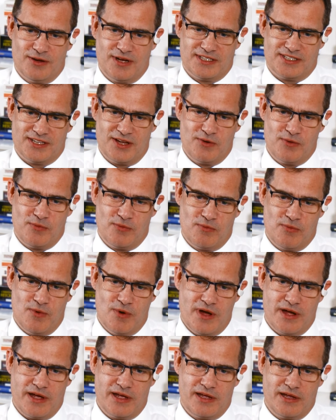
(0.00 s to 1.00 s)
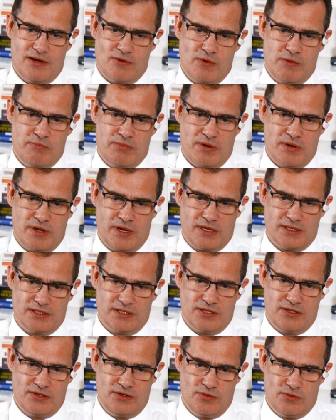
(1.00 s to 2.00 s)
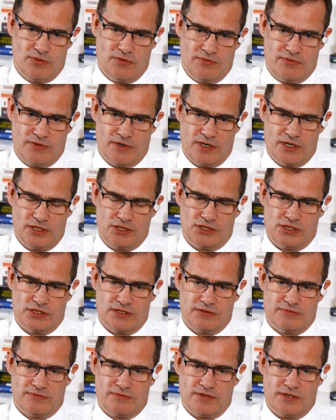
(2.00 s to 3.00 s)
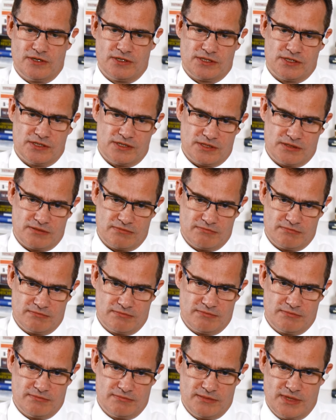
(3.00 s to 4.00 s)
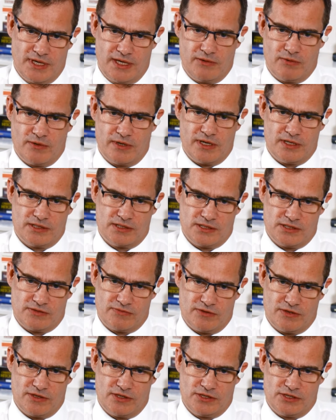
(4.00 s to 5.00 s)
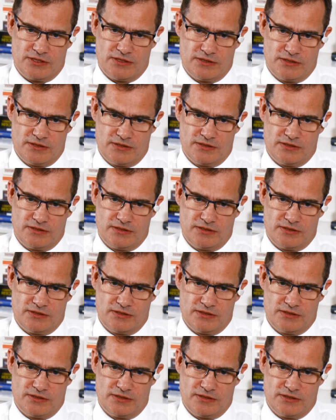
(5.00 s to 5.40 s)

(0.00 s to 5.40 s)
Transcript: so why are we buying into your version versus anyone else's version?